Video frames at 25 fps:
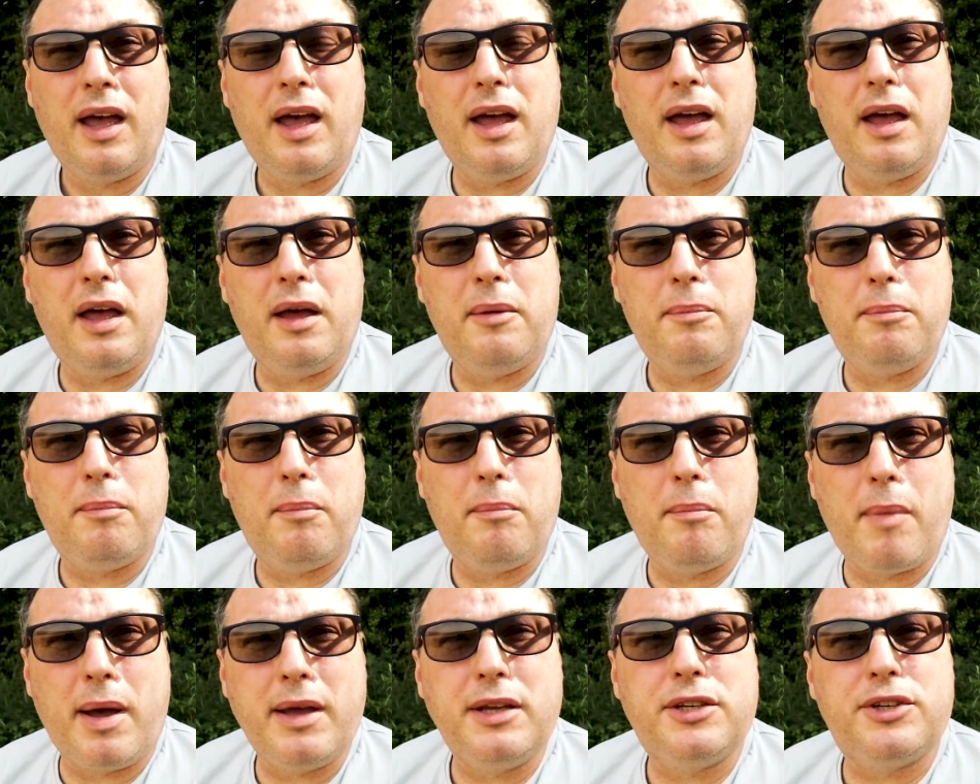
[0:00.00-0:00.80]

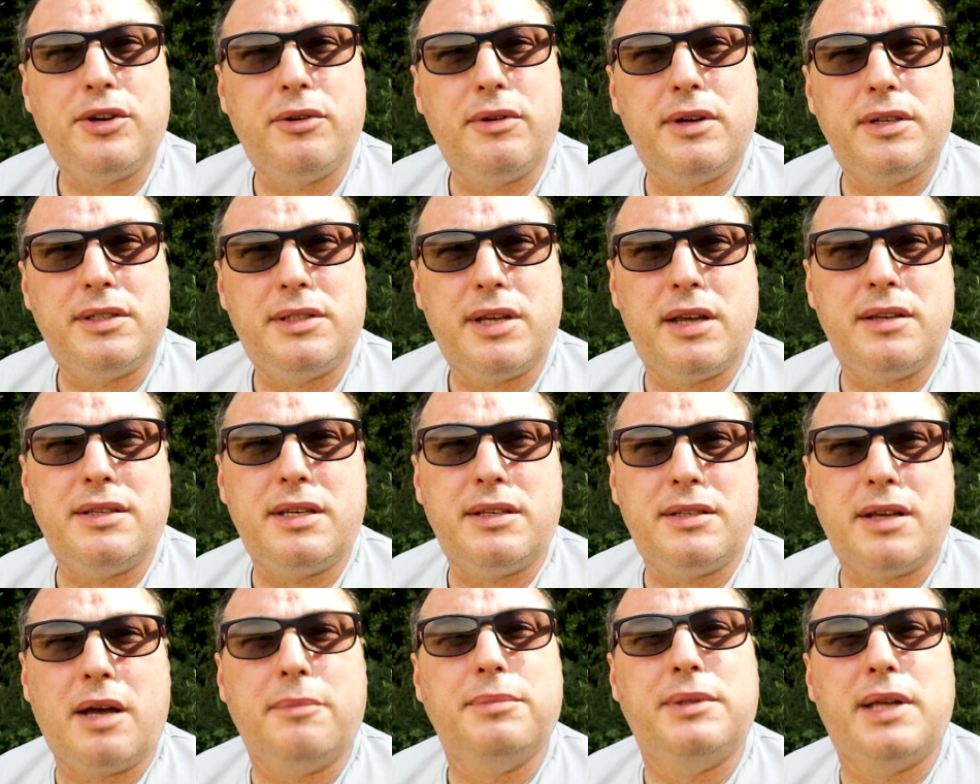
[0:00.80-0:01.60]
Make sure it
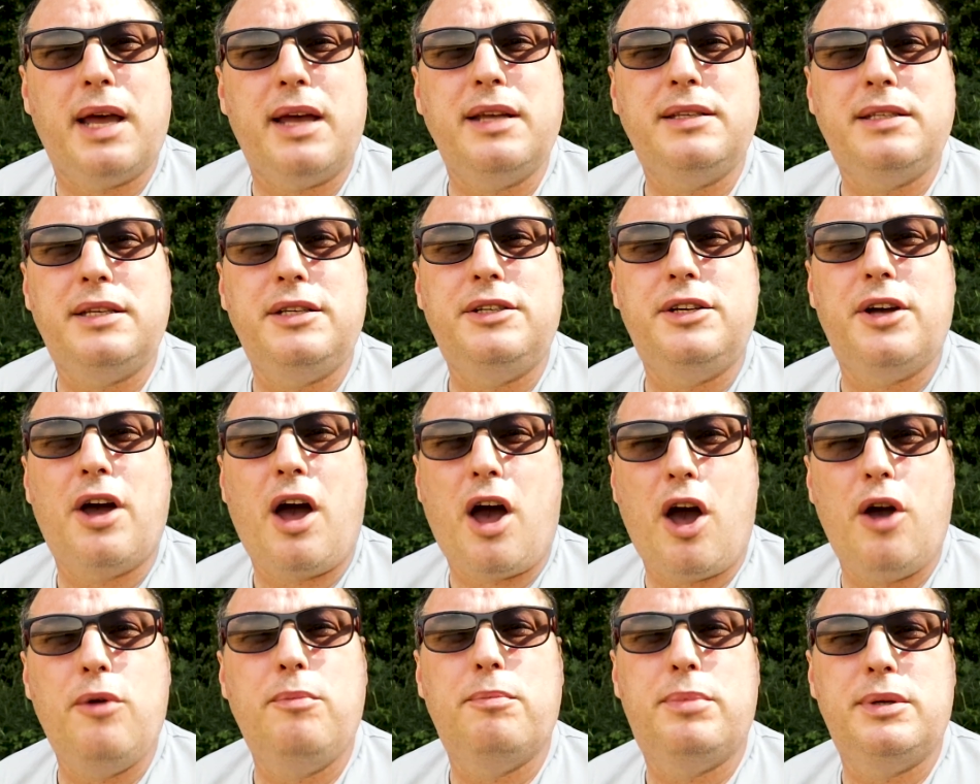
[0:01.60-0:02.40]
says it's updated your
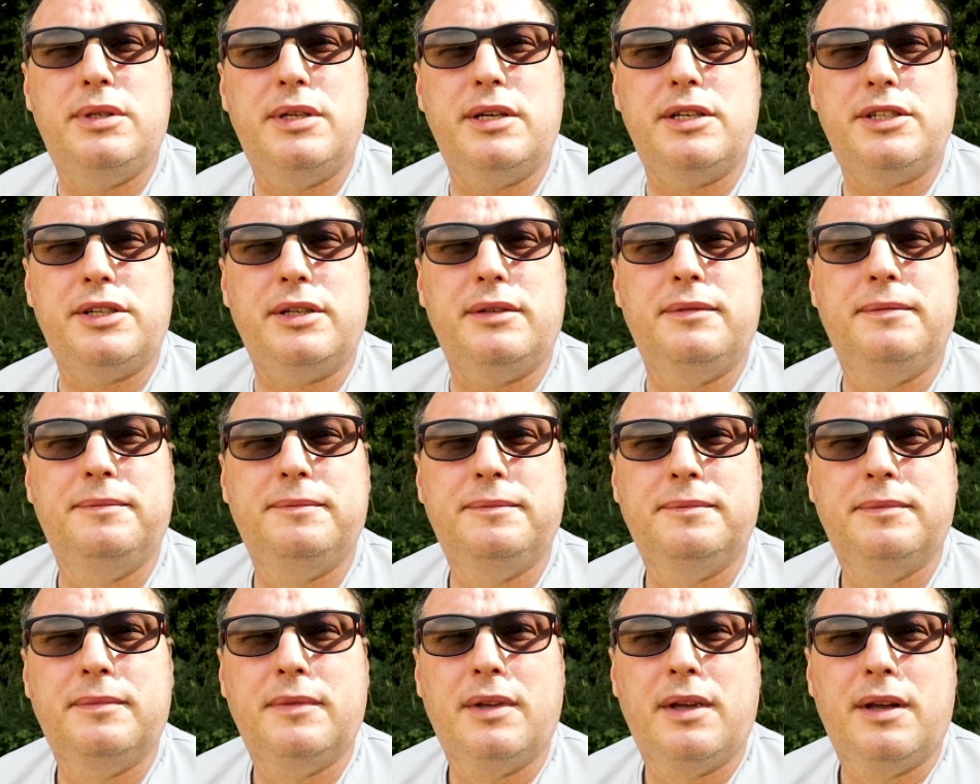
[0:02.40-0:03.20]
home position,
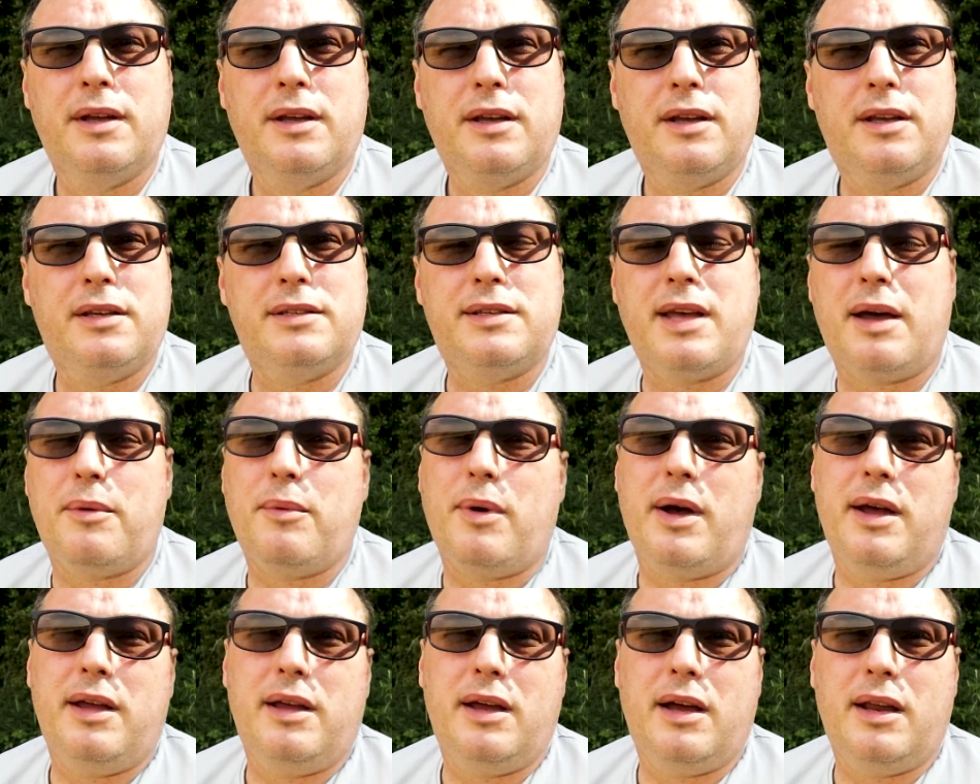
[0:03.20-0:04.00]
because
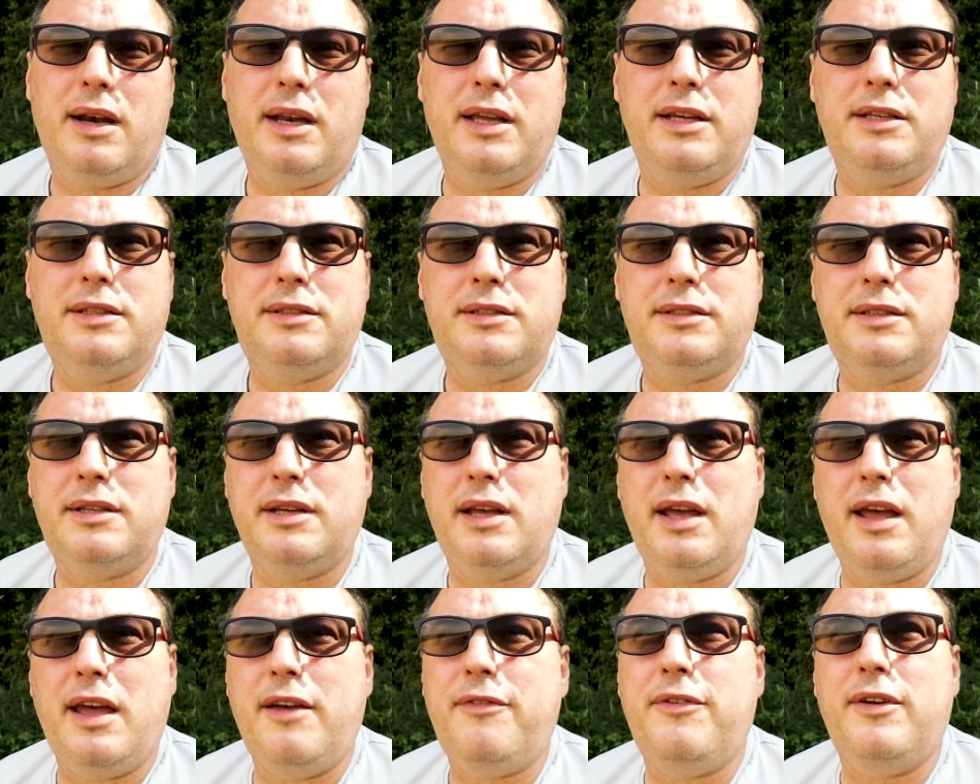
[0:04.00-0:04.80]
that way, at
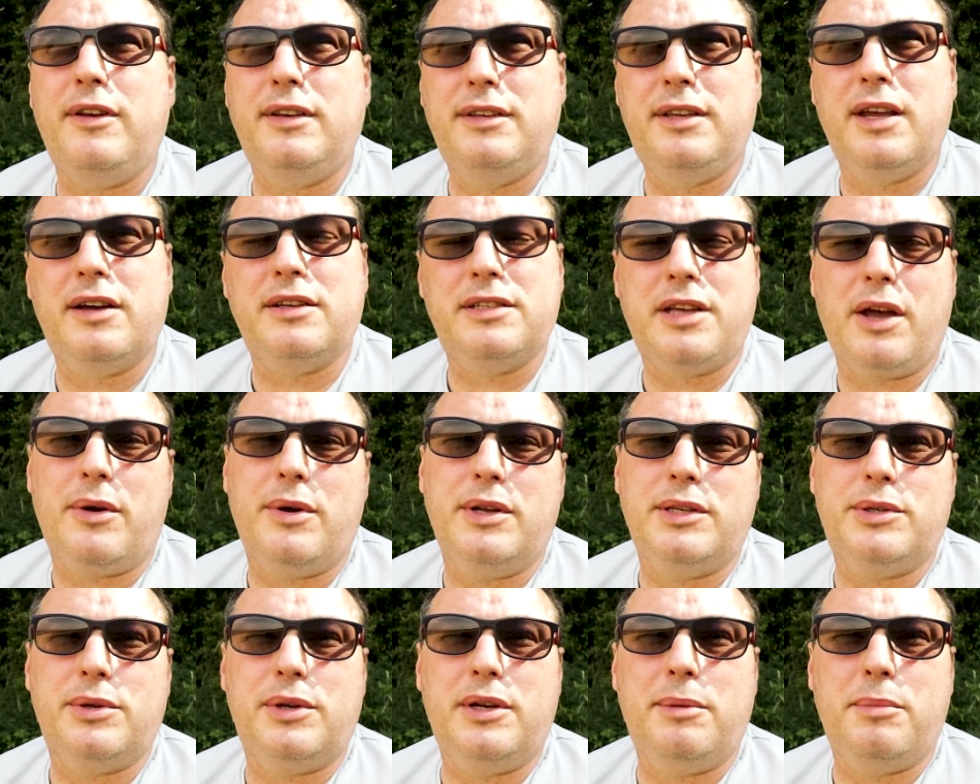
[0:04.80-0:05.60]
least if it does
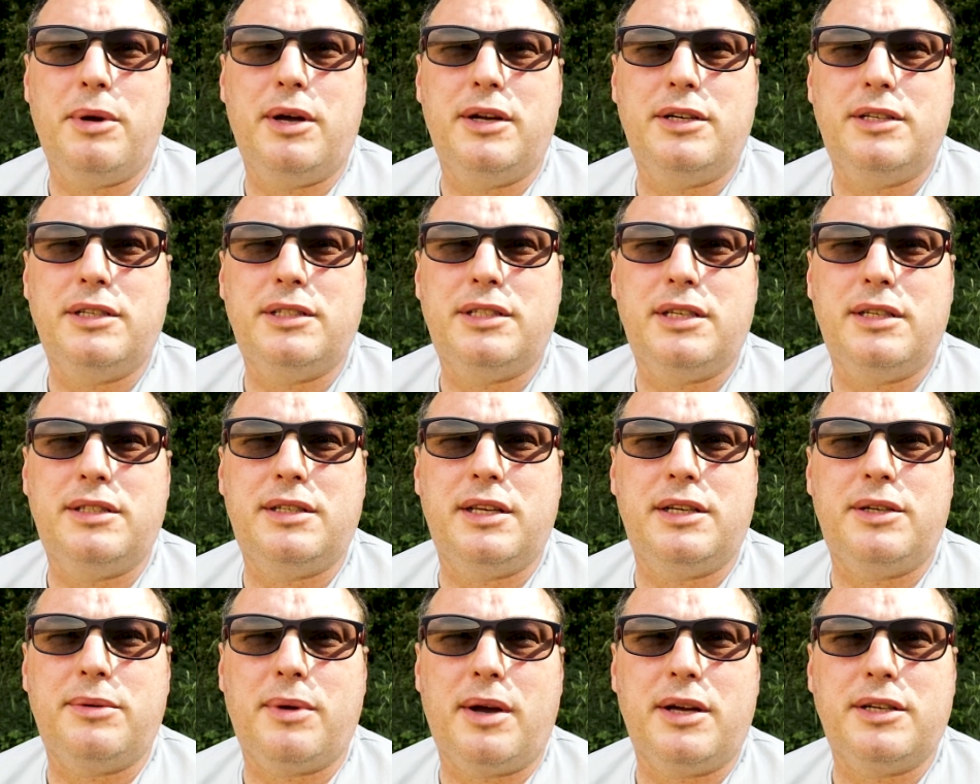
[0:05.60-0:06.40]
go into an emergency
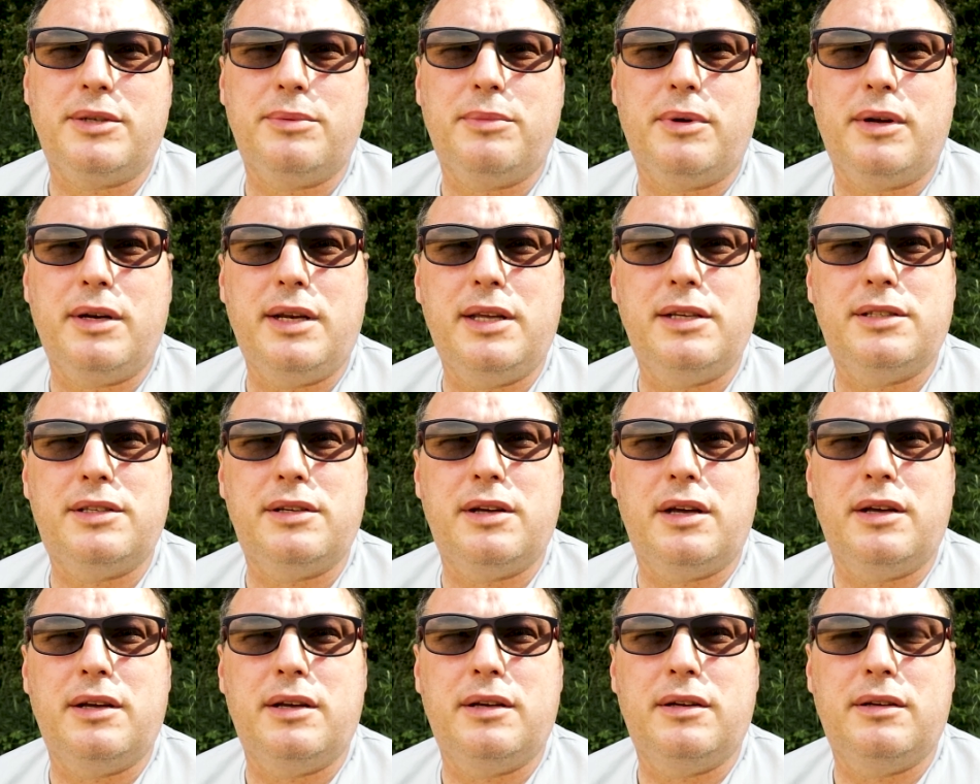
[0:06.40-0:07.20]
situation where it needs
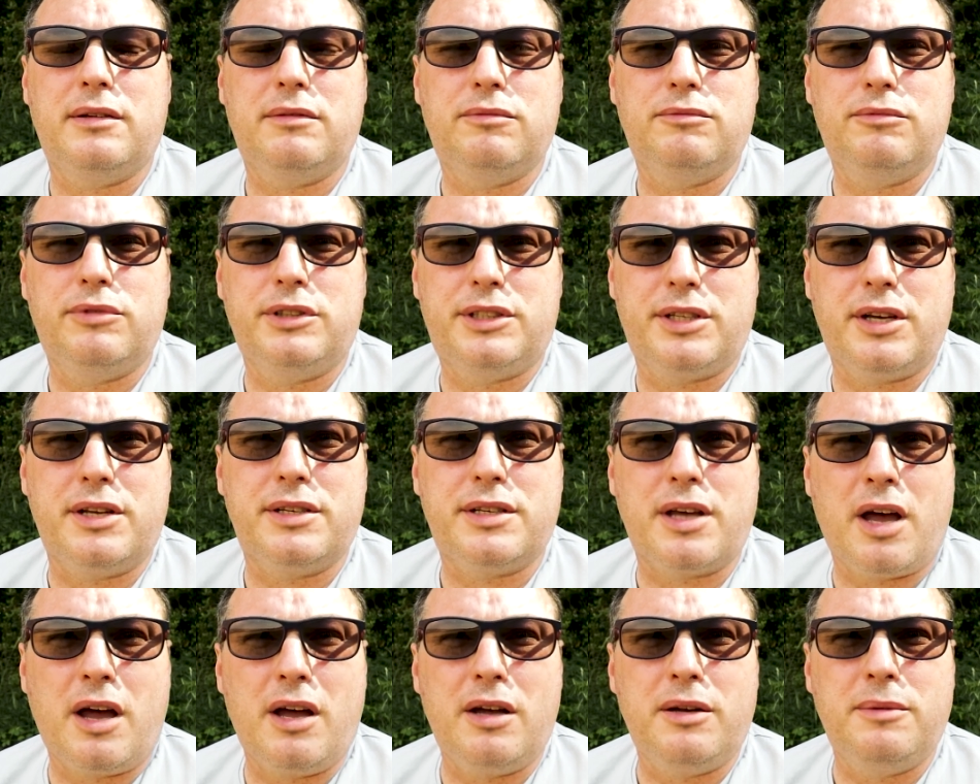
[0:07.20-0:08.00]
to
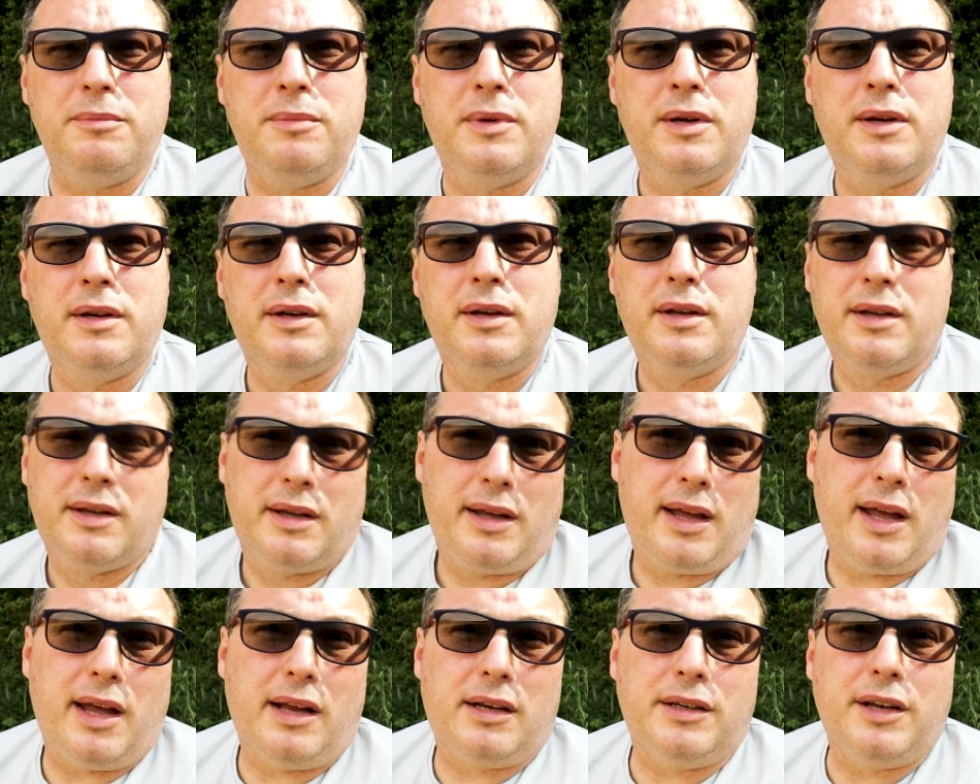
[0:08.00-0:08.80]
return to home,
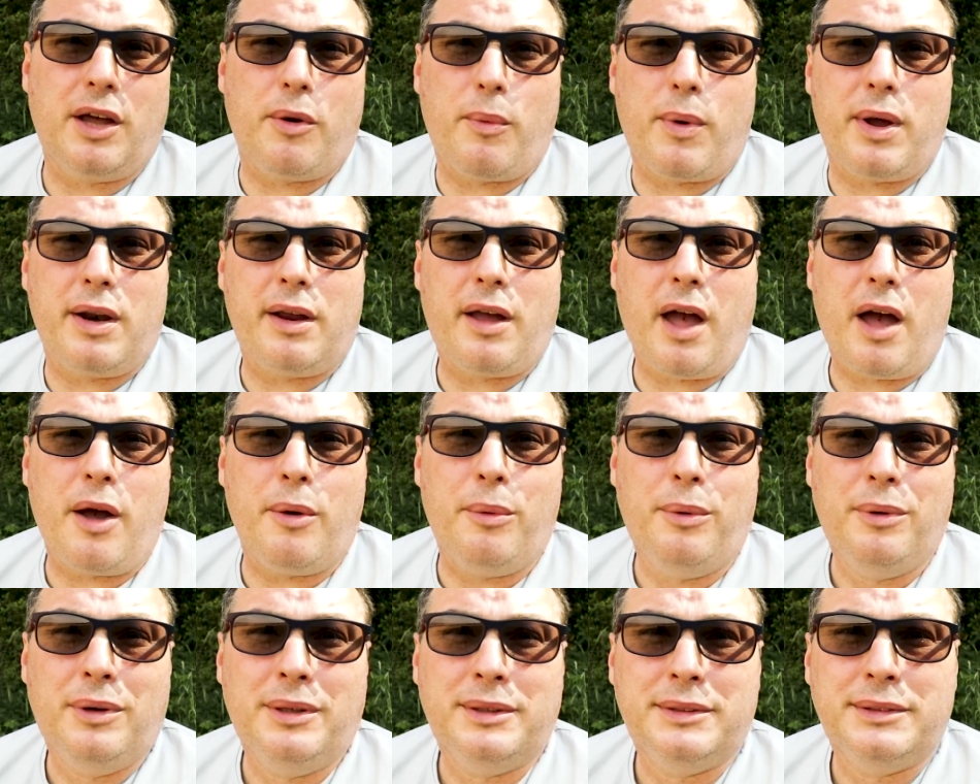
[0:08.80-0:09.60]
it'll know where to
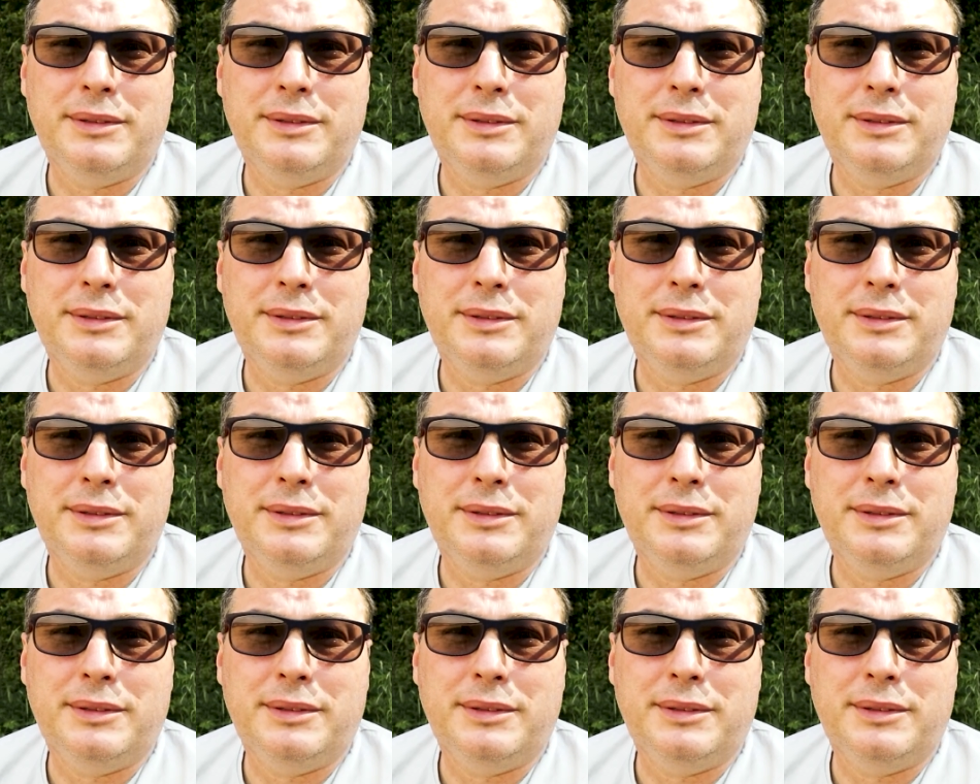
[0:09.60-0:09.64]
go.